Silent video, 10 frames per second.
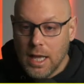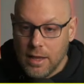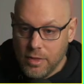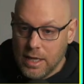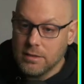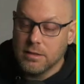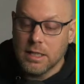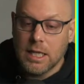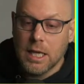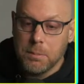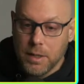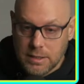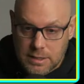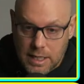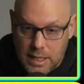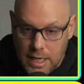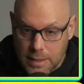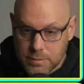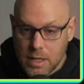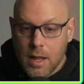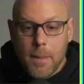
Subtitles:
that is going to kick butt and take names.